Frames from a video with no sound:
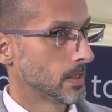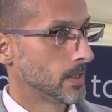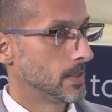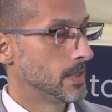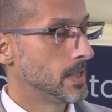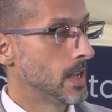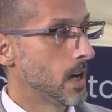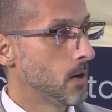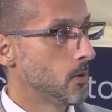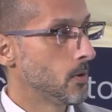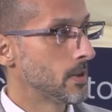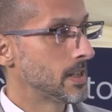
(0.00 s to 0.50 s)

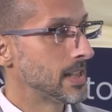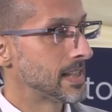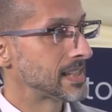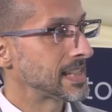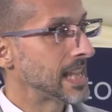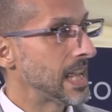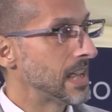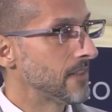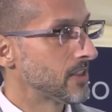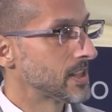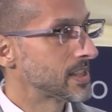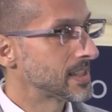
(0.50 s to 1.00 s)
No one has
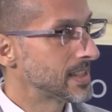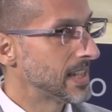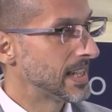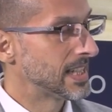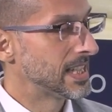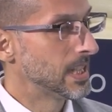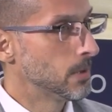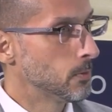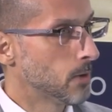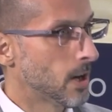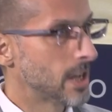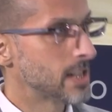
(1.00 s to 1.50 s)
ever said
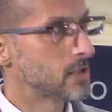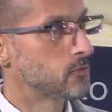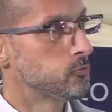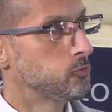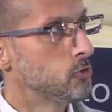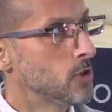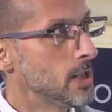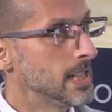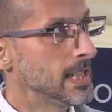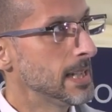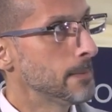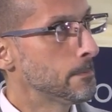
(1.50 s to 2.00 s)
he writes
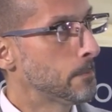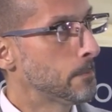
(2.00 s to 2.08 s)
really